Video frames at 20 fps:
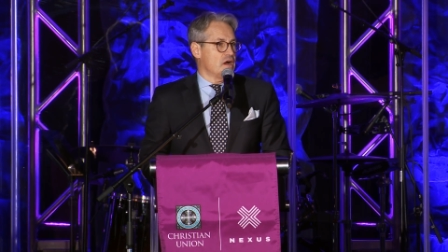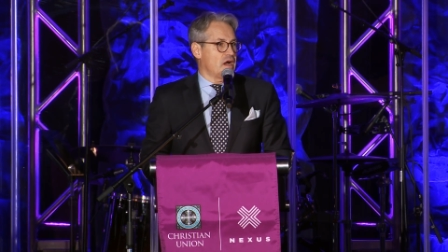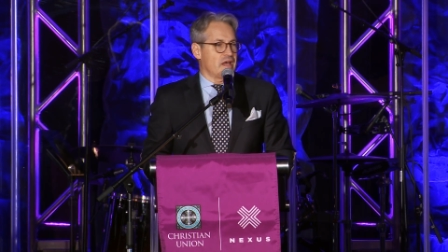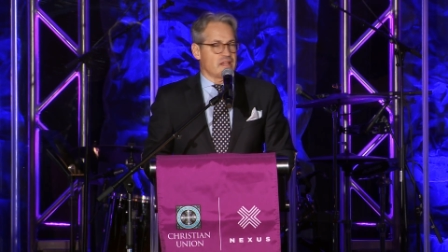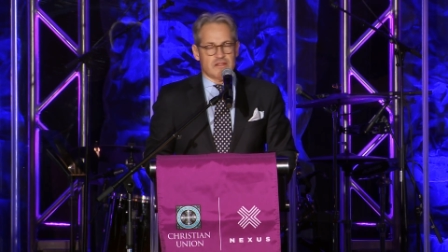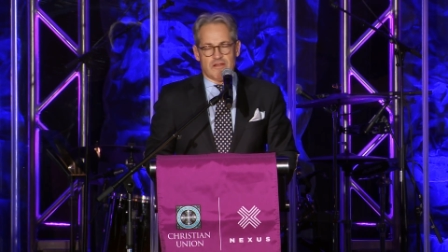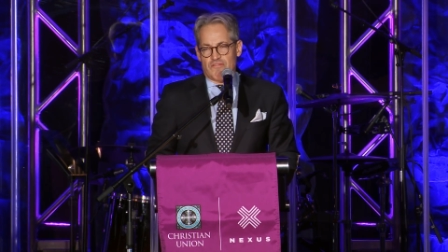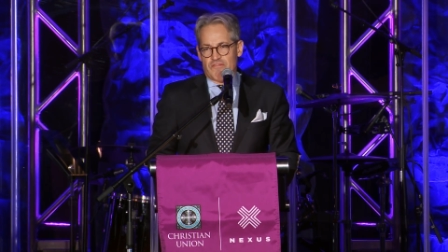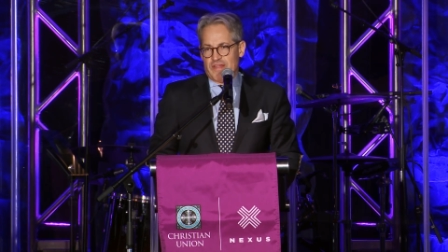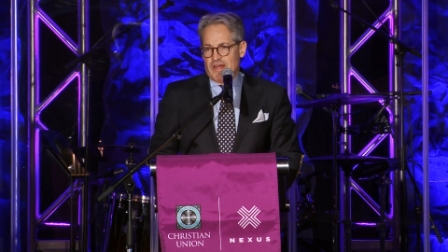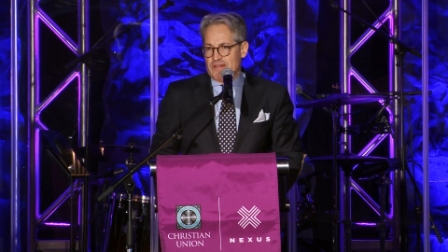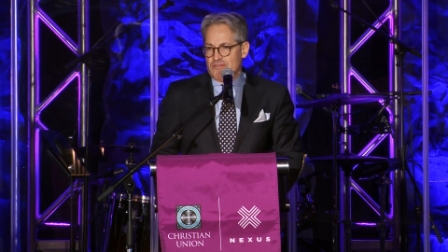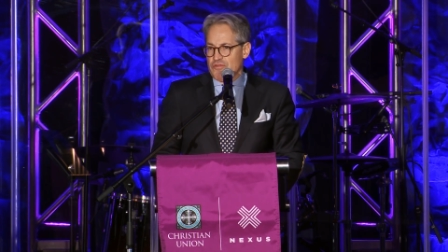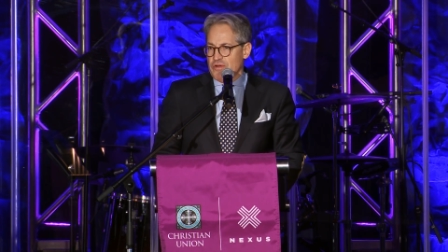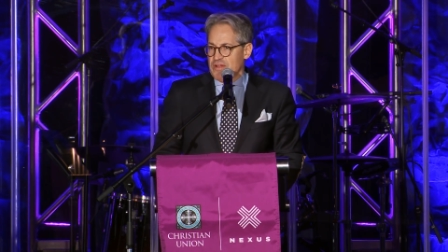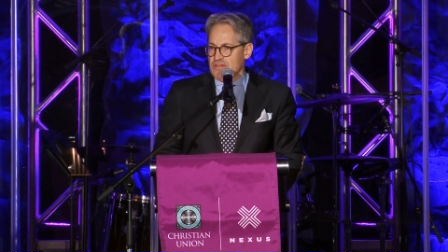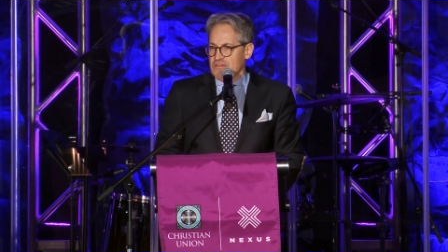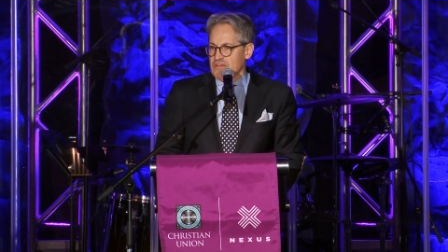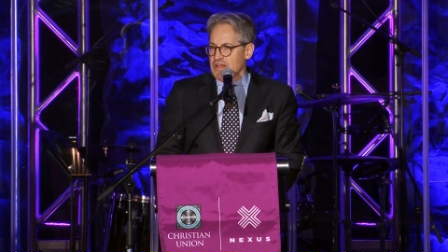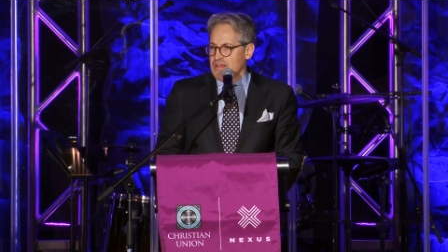I love that
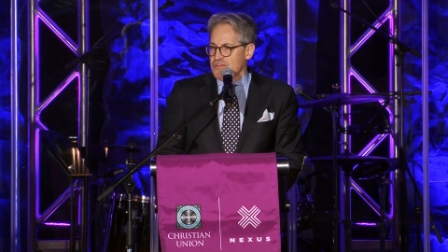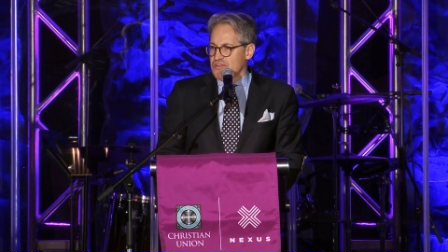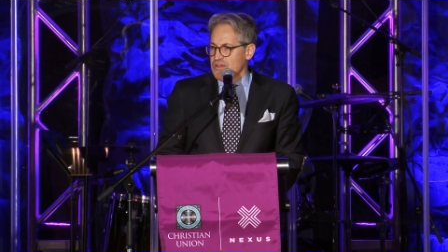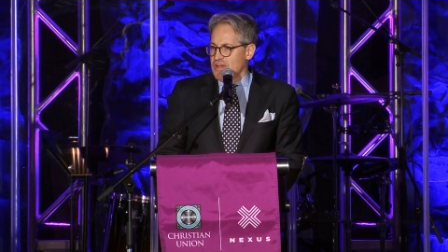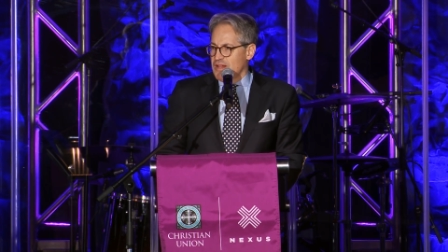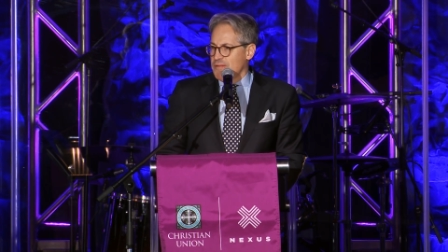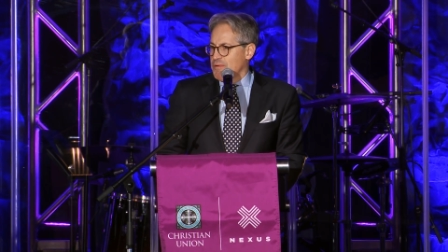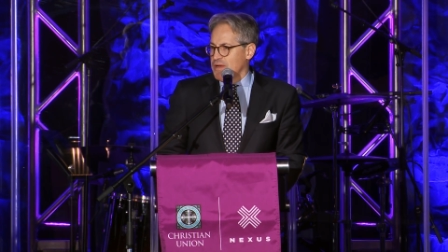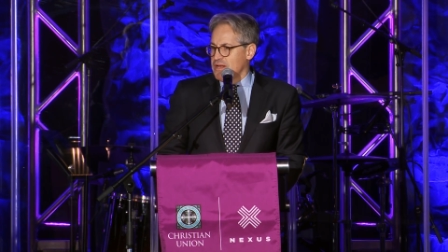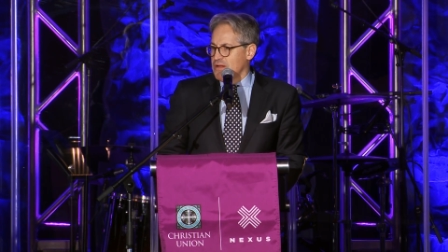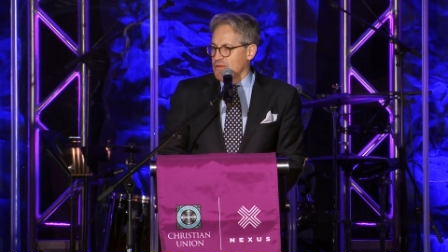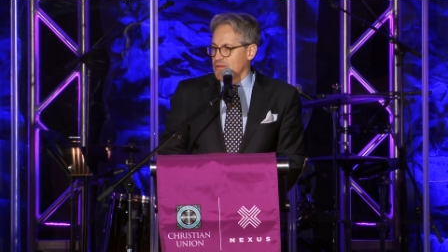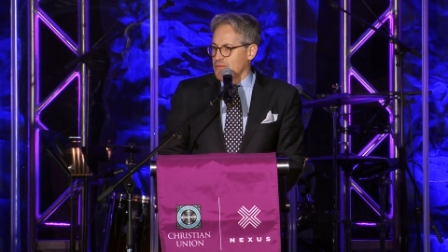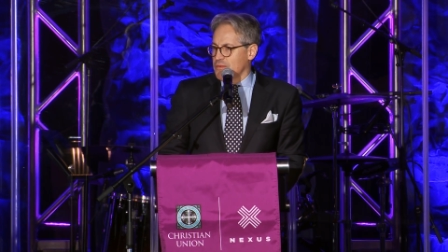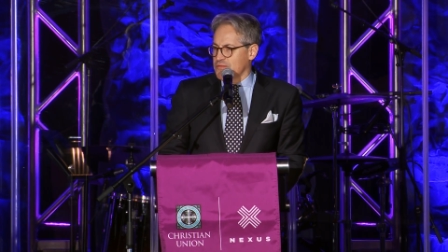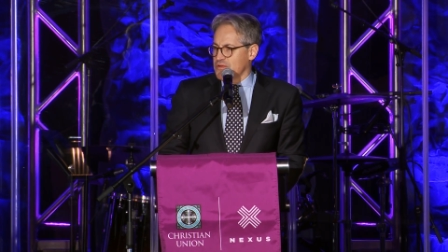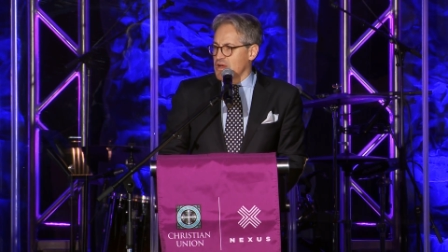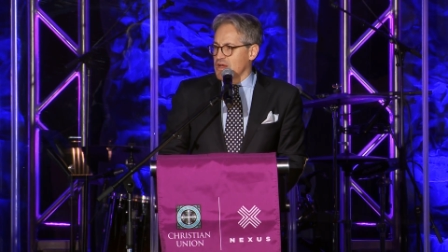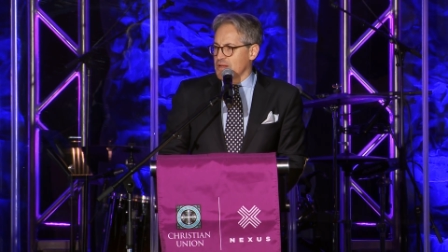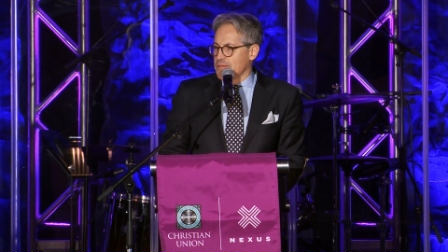translation. Anybody know what
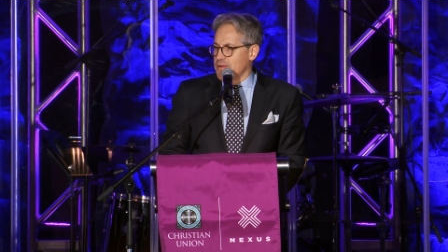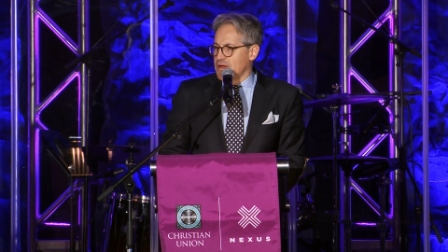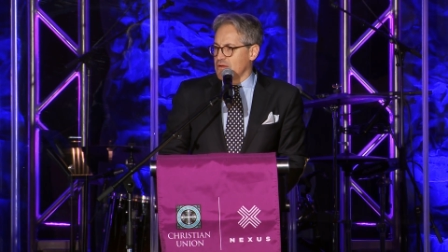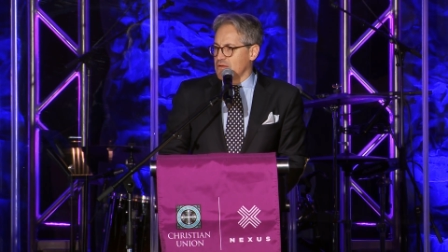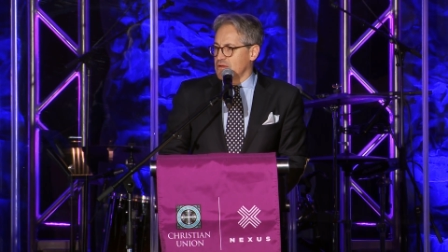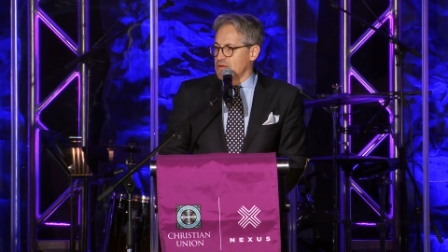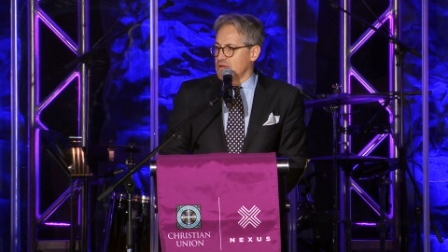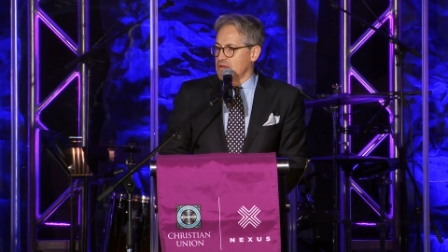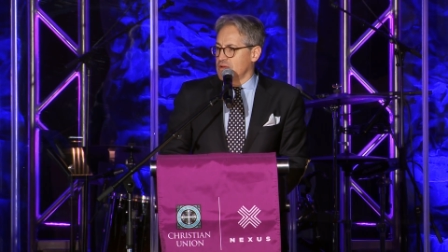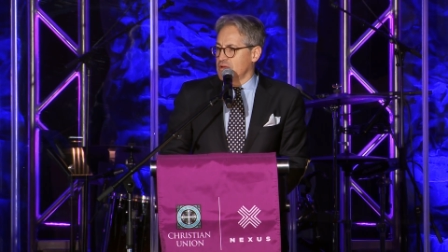I'm talking about?